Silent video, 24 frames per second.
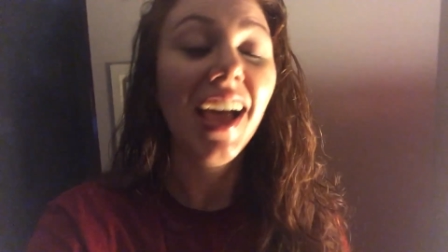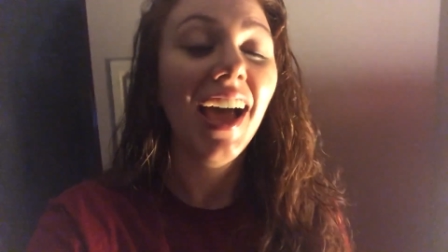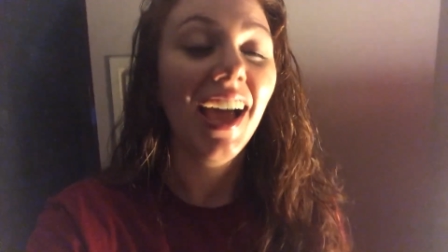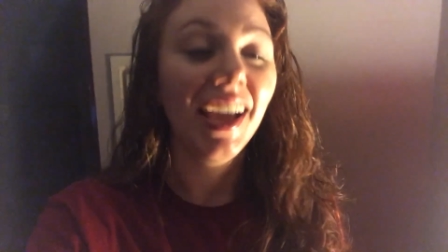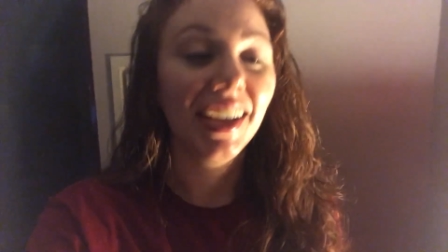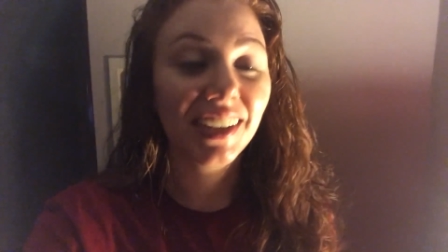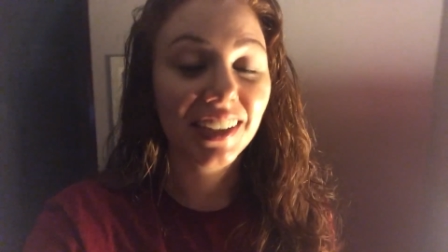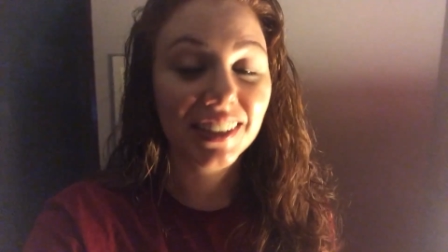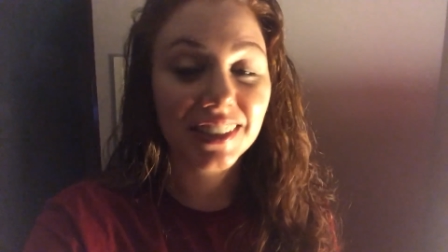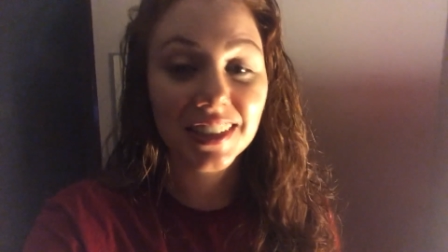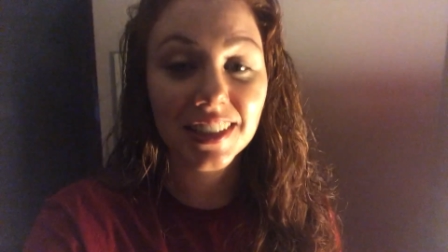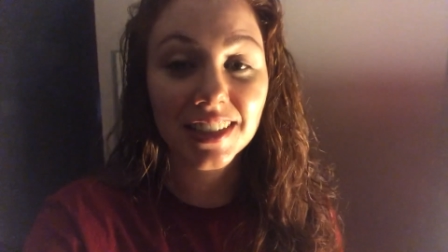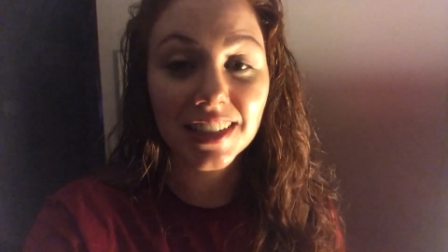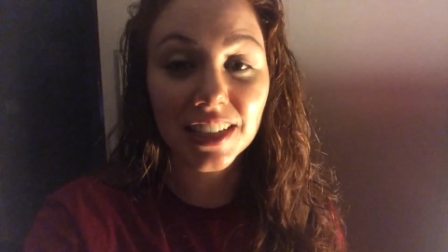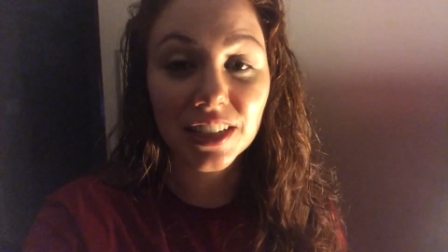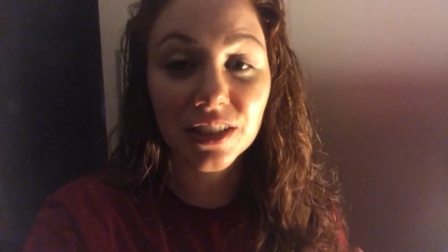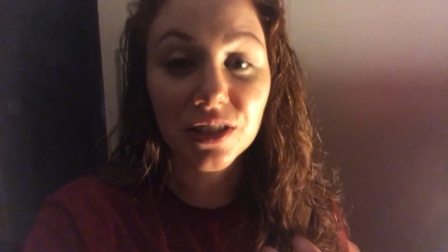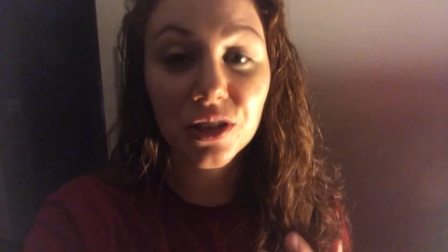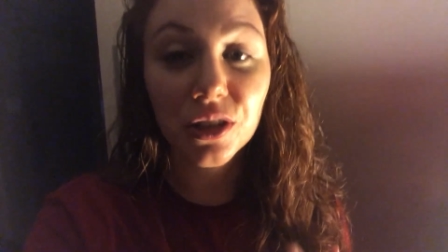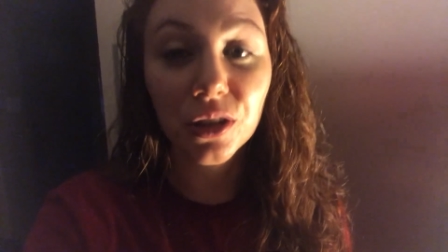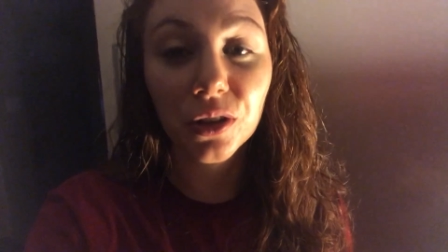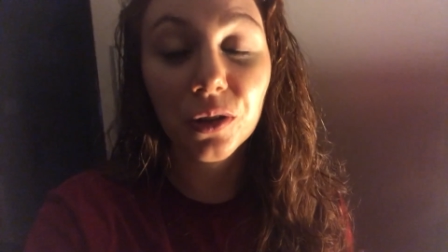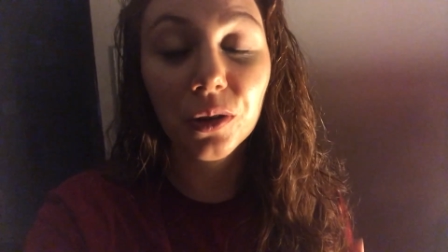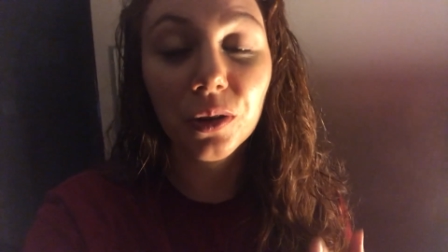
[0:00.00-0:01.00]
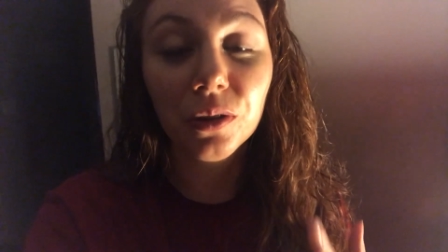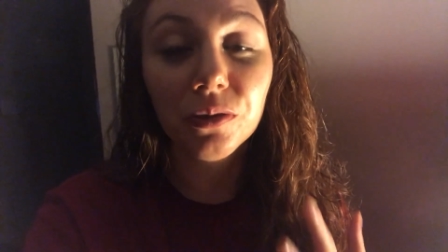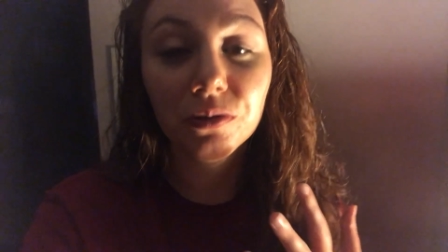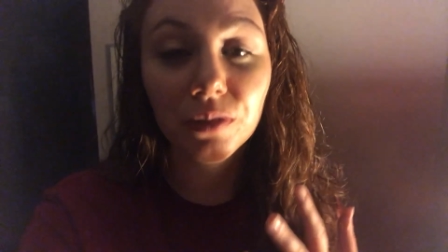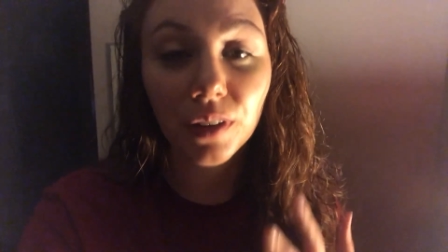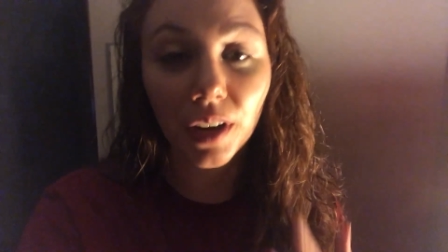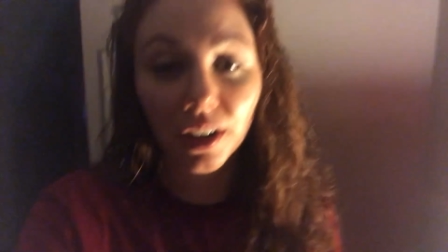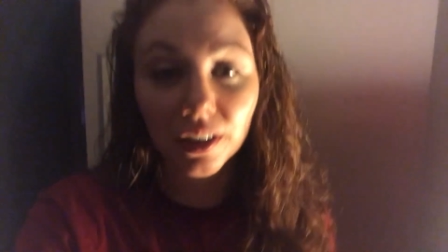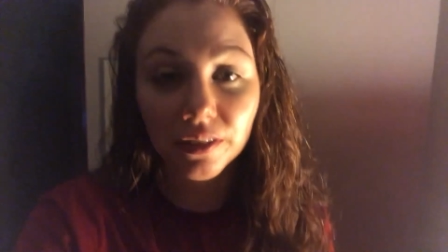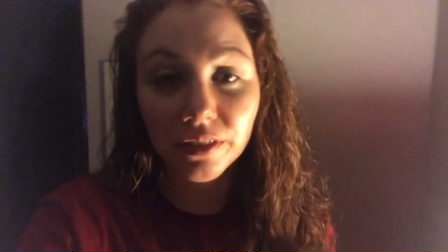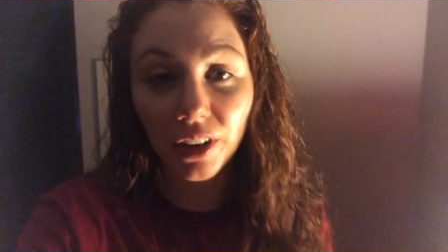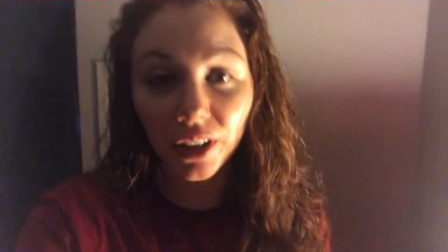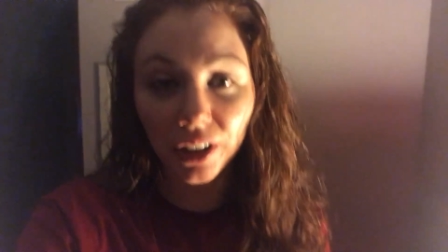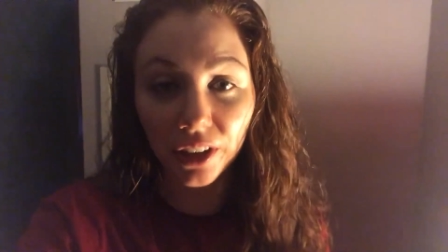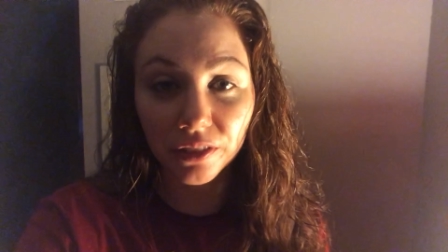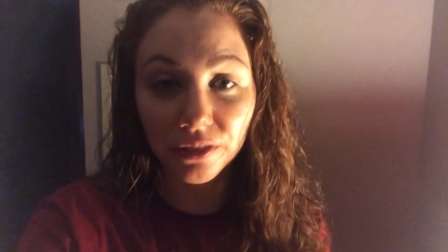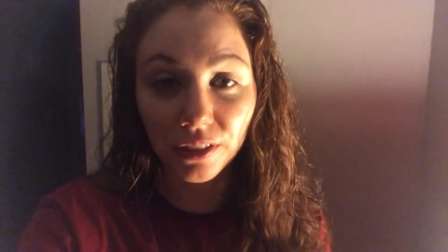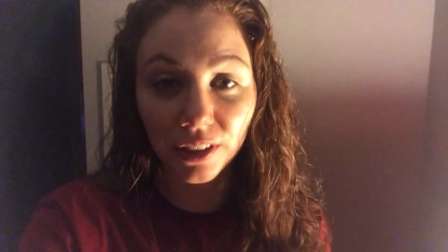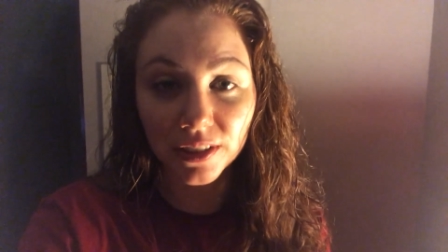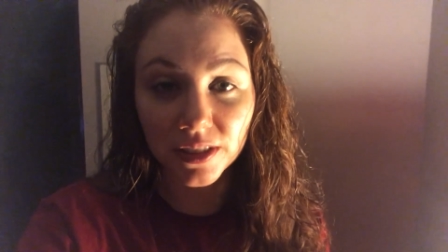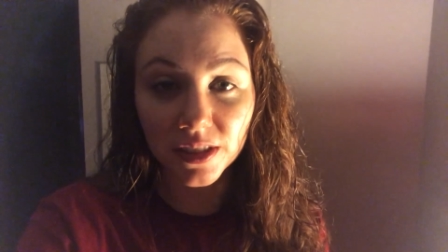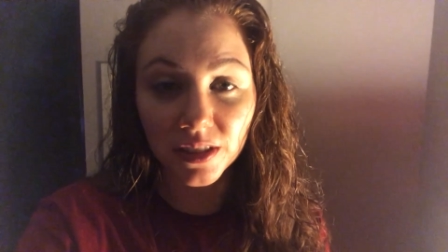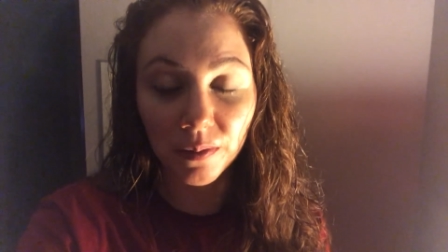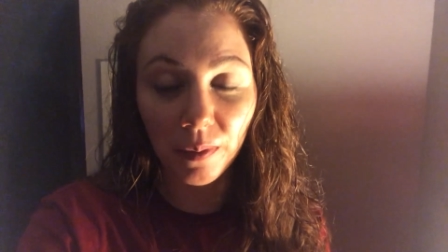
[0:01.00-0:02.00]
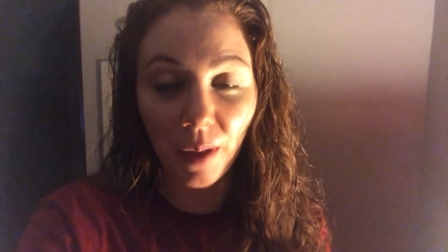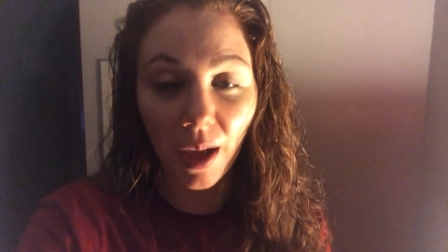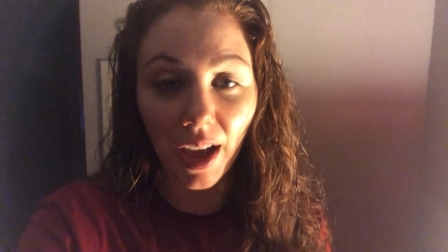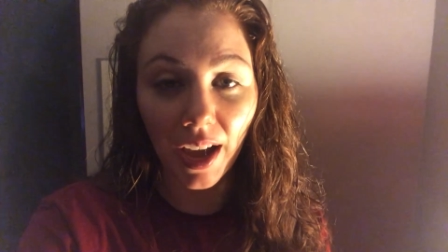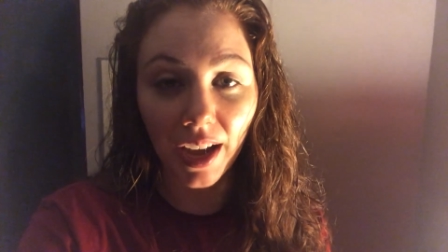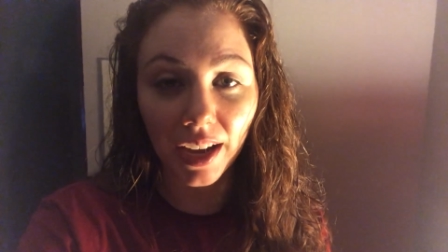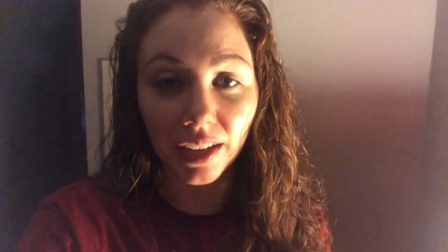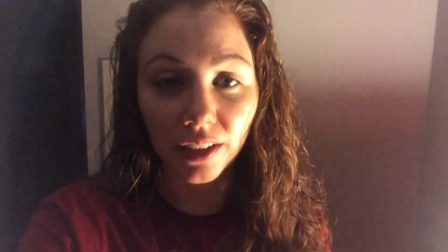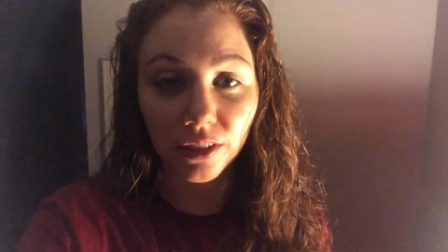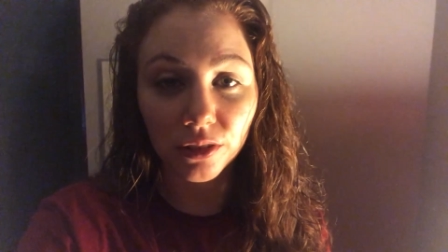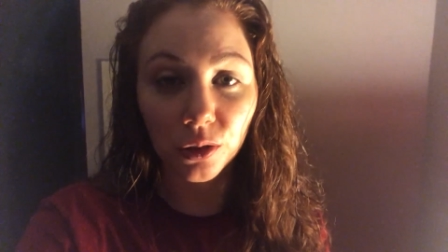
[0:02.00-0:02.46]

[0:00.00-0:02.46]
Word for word: I got to see two very, very good friends of mine.